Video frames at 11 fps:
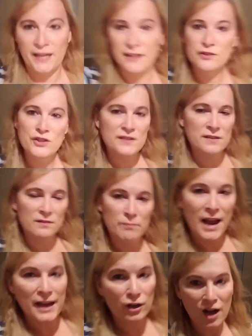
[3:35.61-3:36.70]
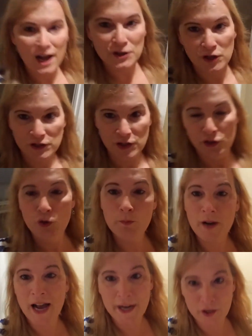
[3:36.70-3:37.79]
and just my caution to new
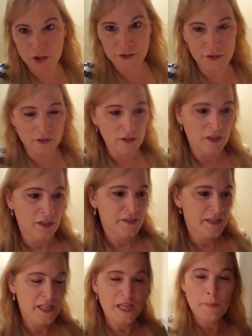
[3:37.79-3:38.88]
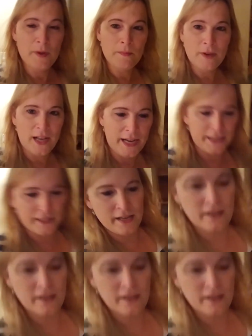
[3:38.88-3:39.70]
buyers to keep in mind,